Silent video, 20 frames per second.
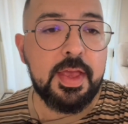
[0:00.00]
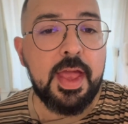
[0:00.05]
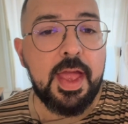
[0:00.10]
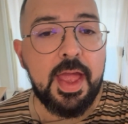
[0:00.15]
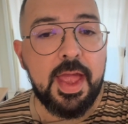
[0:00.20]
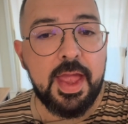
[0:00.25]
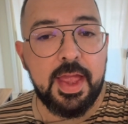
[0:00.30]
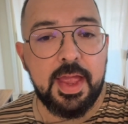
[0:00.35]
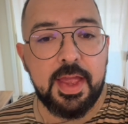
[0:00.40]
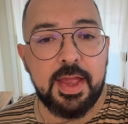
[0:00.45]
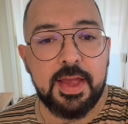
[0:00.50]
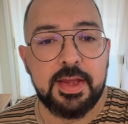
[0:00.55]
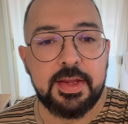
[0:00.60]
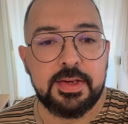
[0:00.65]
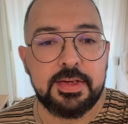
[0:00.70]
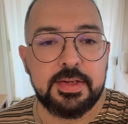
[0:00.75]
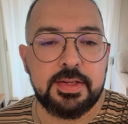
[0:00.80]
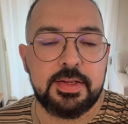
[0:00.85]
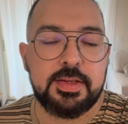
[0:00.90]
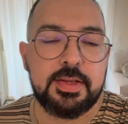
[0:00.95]

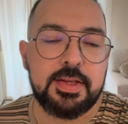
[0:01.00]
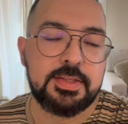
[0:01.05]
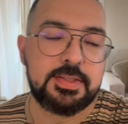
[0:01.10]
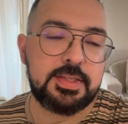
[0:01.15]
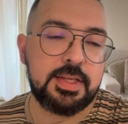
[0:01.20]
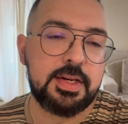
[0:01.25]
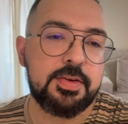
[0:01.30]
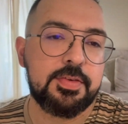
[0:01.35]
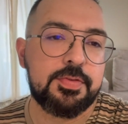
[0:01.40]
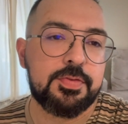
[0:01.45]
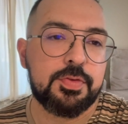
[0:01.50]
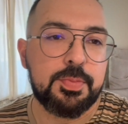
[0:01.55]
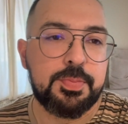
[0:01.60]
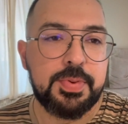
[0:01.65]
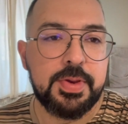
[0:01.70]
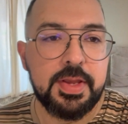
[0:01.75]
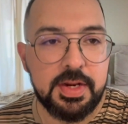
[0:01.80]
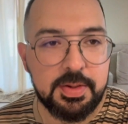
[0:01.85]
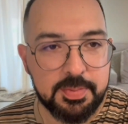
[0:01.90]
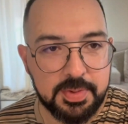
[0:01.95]
And instead of
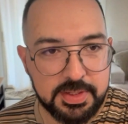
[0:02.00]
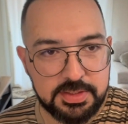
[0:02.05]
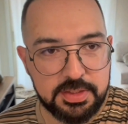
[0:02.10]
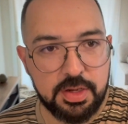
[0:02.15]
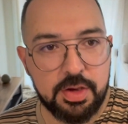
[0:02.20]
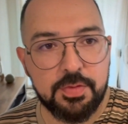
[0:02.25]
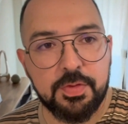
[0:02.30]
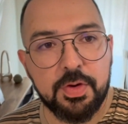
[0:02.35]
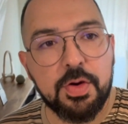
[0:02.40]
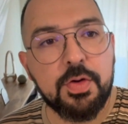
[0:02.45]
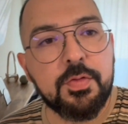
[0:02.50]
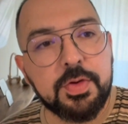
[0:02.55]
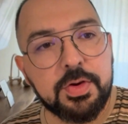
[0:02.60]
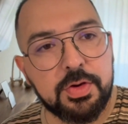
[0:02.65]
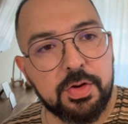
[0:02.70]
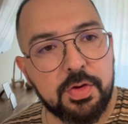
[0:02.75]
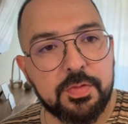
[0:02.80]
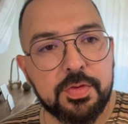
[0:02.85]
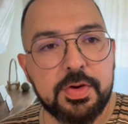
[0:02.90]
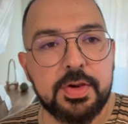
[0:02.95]
repeating myself over and
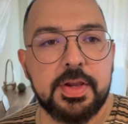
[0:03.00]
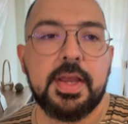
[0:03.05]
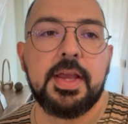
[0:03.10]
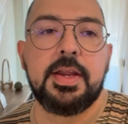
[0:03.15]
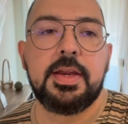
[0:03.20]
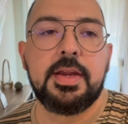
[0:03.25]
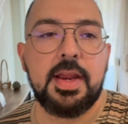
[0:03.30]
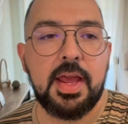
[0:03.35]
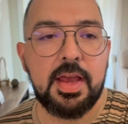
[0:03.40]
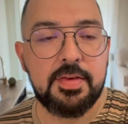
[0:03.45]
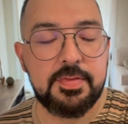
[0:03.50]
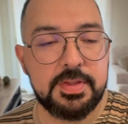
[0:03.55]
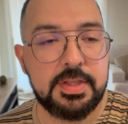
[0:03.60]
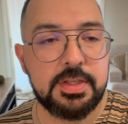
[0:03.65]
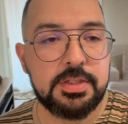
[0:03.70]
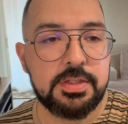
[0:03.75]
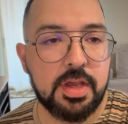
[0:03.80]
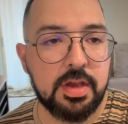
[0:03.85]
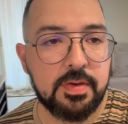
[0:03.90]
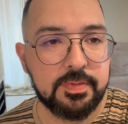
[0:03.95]
over again and having
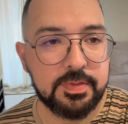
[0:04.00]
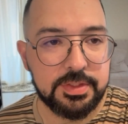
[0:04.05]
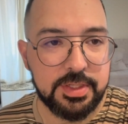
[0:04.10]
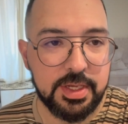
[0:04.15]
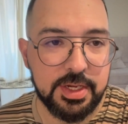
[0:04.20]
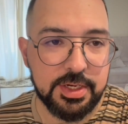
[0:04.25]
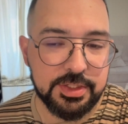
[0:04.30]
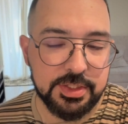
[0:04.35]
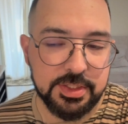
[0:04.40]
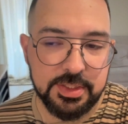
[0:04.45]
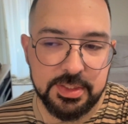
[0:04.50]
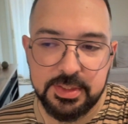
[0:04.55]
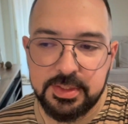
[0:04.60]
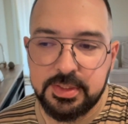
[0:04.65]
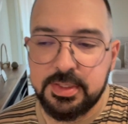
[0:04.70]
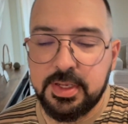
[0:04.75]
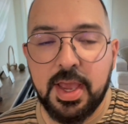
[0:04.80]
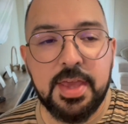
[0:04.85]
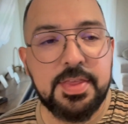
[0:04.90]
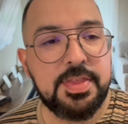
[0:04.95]
these
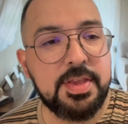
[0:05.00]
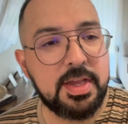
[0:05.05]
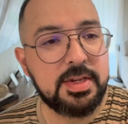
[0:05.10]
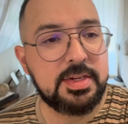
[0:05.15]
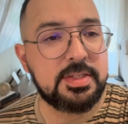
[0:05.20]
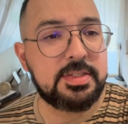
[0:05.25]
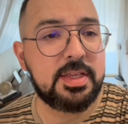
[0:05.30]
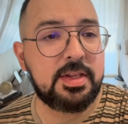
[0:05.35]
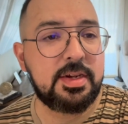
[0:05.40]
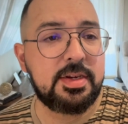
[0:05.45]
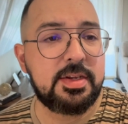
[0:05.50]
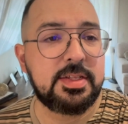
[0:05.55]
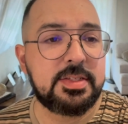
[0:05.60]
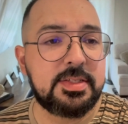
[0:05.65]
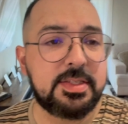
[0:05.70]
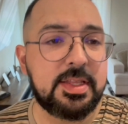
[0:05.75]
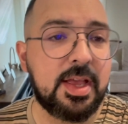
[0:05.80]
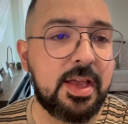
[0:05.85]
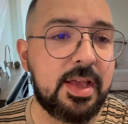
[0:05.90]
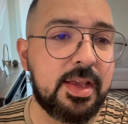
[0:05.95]
conversations, I think I decided it's
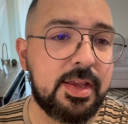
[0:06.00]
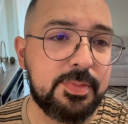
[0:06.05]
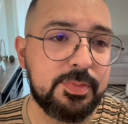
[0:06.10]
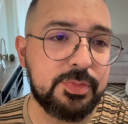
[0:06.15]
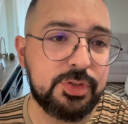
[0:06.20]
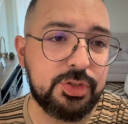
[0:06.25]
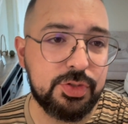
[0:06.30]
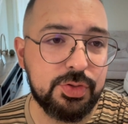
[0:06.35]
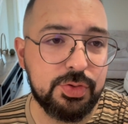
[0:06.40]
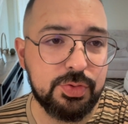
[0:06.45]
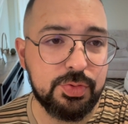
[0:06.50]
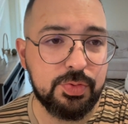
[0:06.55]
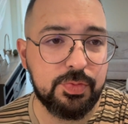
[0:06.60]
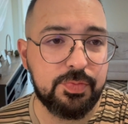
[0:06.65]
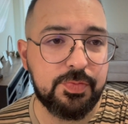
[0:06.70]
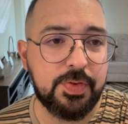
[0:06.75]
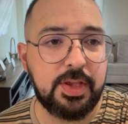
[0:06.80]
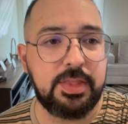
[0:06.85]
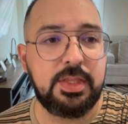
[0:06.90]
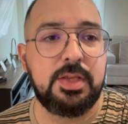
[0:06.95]
time to
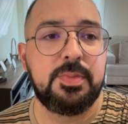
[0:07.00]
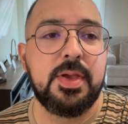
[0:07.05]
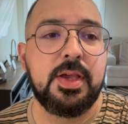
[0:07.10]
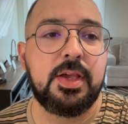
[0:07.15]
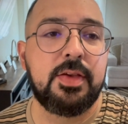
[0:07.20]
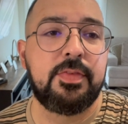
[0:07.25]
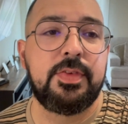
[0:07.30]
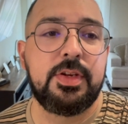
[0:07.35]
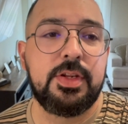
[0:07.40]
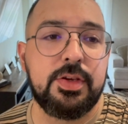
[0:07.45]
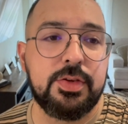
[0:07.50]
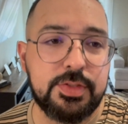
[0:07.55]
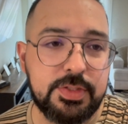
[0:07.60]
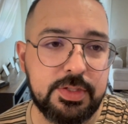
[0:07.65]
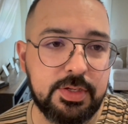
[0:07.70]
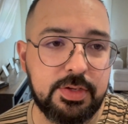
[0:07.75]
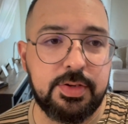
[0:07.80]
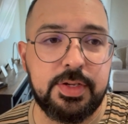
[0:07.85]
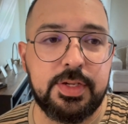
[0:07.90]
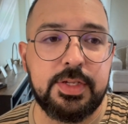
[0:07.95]
finally make a video
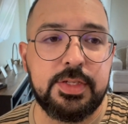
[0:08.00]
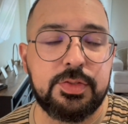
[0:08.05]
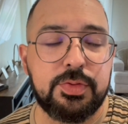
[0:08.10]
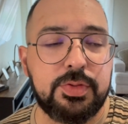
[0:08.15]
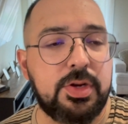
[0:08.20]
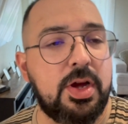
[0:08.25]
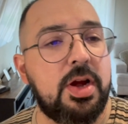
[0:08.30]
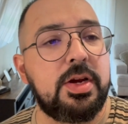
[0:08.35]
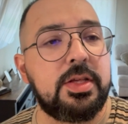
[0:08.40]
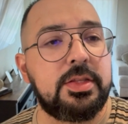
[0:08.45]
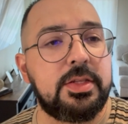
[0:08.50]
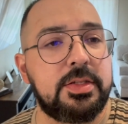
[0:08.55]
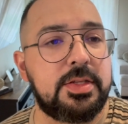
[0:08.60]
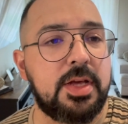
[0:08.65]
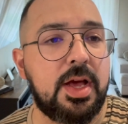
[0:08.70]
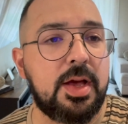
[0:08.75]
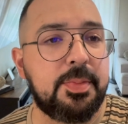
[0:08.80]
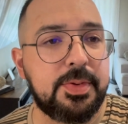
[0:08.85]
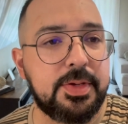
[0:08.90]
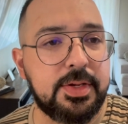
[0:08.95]
series regarding the
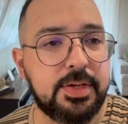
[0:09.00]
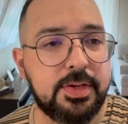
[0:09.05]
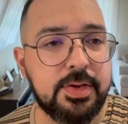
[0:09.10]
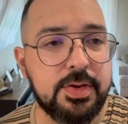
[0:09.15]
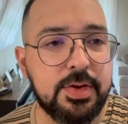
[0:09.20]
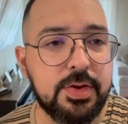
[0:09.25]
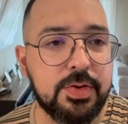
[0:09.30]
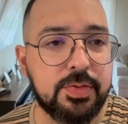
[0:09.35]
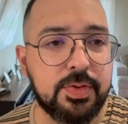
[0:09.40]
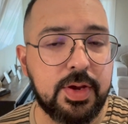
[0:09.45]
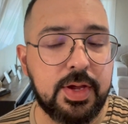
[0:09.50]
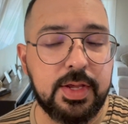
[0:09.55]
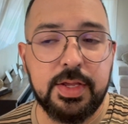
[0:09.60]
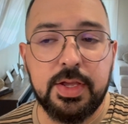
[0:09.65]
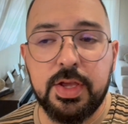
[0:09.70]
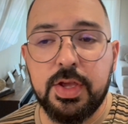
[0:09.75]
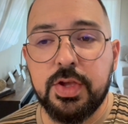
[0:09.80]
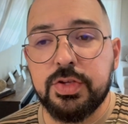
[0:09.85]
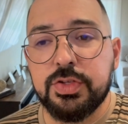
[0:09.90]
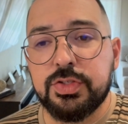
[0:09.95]
topic, right?
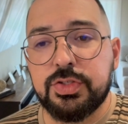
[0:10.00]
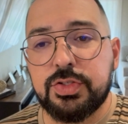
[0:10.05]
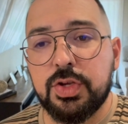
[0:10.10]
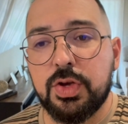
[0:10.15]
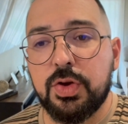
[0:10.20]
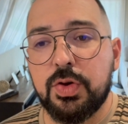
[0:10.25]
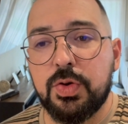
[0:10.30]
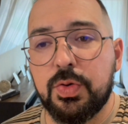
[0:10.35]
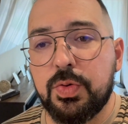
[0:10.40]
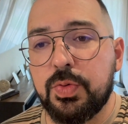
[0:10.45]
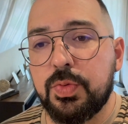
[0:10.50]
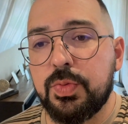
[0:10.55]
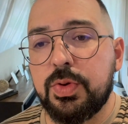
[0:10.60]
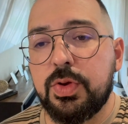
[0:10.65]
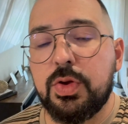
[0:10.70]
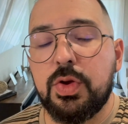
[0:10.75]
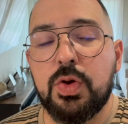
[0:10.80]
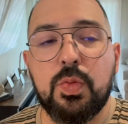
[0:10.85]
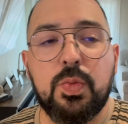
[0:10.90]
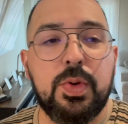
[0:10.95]
So,
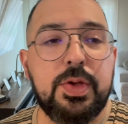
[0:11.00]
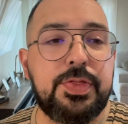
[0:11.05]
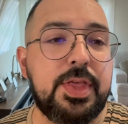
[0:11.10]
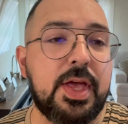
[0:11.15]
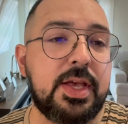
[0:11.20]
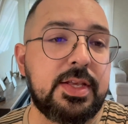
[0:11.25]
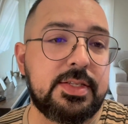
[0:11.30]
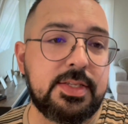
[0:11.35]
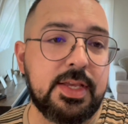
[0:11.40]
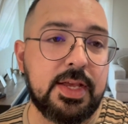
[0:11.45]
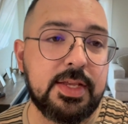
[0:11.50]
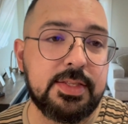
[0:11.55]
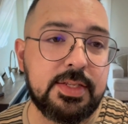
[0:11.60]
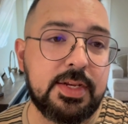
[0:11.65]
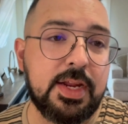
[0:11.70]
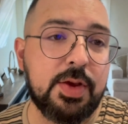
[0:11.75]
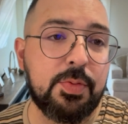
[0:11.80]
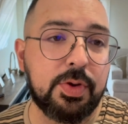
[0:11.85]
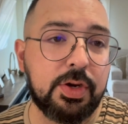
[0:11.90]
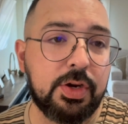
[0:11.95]
with that said, today
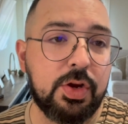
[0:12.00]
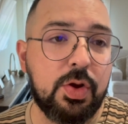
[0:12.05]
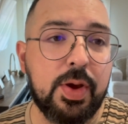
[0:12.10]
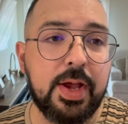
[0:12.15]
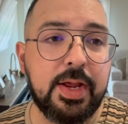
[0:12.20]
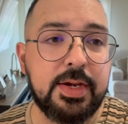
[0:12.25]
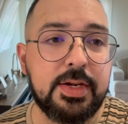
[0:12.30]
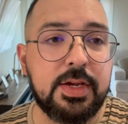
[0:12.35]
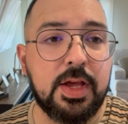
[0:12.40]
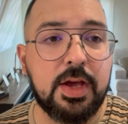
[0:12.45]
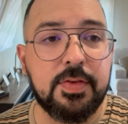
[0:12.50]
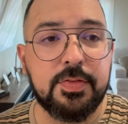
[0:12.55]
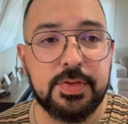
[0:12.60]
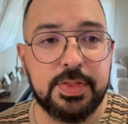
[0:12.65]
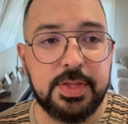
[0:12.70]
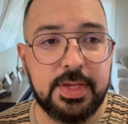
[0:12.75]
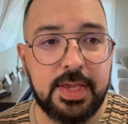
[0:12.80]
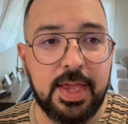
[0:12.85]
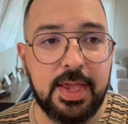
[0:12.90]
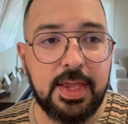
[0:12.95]
we're going to go ahead and cover the
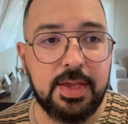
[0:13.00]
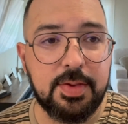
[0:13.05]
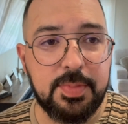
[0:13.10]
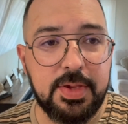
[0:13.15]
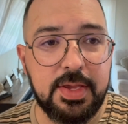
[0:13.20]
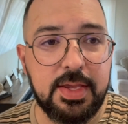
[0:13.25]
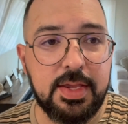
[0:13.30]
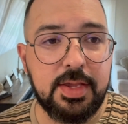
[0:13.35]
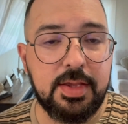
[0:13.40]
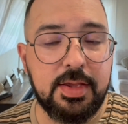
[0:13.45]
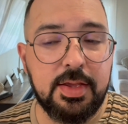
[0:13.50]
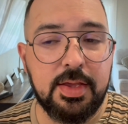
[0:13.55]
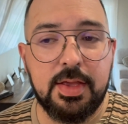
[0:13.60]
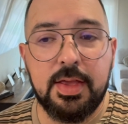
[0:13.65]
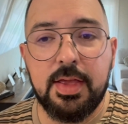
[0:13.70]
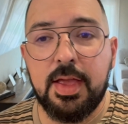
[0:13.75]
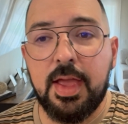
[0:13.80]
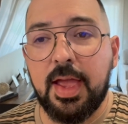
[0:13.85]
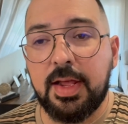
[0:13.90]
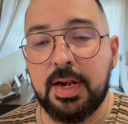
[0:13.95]
KME,
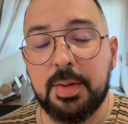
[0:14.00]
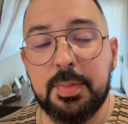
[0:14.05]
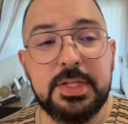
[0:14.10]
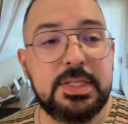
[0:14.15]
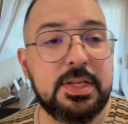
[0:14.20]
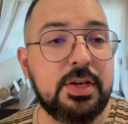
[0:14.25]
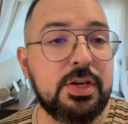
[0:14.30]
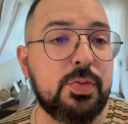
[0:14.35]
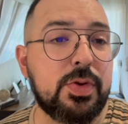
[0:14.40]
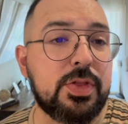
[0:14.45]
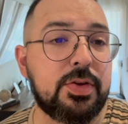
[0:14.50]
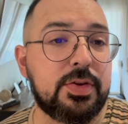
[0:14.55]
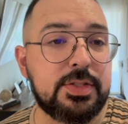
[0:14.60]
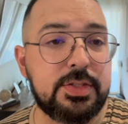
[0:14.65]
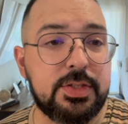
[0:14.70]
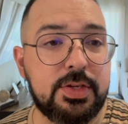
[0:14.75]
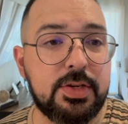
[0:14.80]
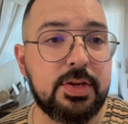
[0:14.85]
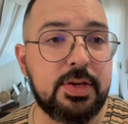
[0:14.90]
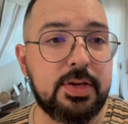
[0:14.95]
and I'm going to tell you whether it's
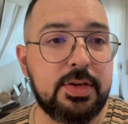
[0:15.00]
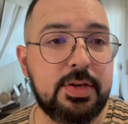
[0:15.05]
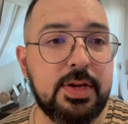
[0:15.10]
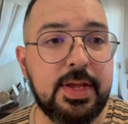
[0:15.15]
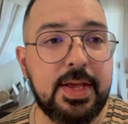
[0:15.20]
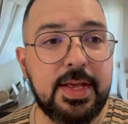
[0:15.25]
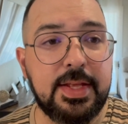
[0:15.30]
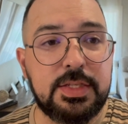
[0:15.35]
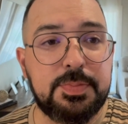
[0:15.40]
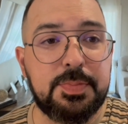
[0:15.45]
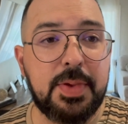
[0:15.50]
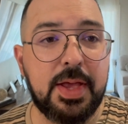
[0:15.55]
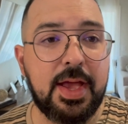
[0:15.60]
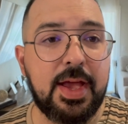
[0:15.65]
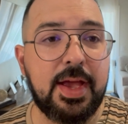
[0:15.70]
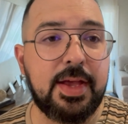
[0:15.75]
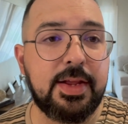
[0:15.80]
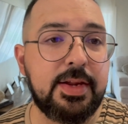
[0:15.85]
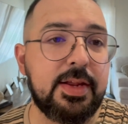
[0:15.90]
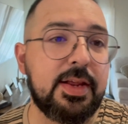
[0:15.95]
good, it's
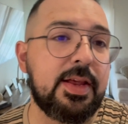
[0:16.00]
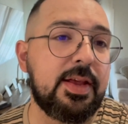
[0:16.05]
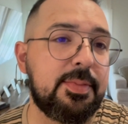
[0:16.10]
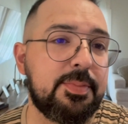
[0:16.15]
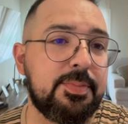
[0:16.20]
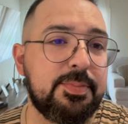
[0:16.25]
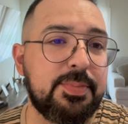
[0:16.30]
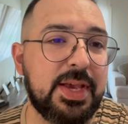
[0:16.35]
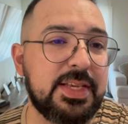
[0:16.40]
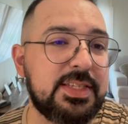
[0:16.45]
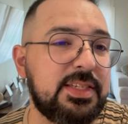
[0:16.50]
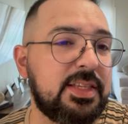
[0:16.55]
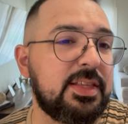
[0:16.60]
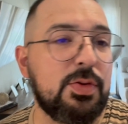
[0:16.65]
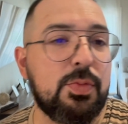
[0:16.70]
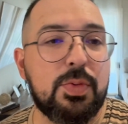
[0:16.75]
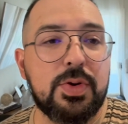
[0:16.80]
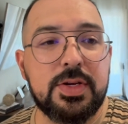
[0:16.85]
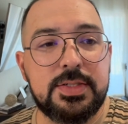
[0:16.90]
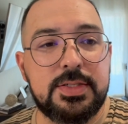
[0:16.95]
bad, basically
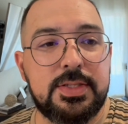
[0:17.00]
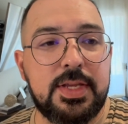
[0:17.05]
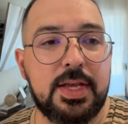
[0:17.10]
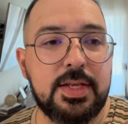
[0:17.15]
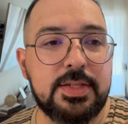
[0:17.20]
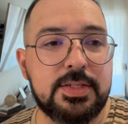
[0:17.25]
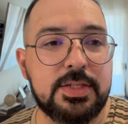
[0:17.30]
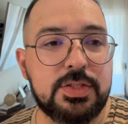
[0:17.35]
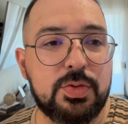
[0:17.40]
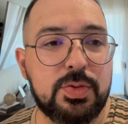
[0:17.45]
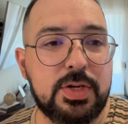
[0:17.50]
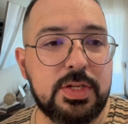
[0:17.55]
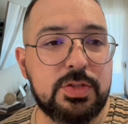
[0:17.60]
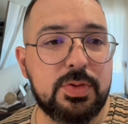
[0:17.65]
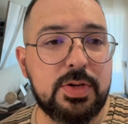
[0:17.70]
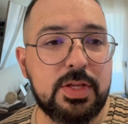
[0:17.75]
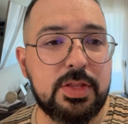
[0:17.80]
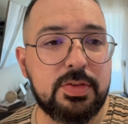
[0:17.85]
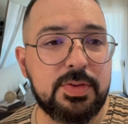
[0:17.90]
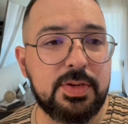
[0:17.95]
where it stands in
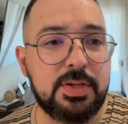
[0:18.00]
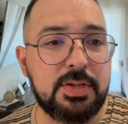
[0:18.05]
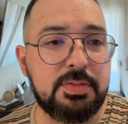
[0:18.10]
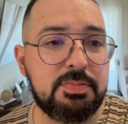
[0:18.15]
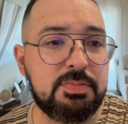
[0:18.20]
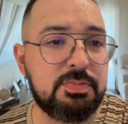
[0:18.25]
2023.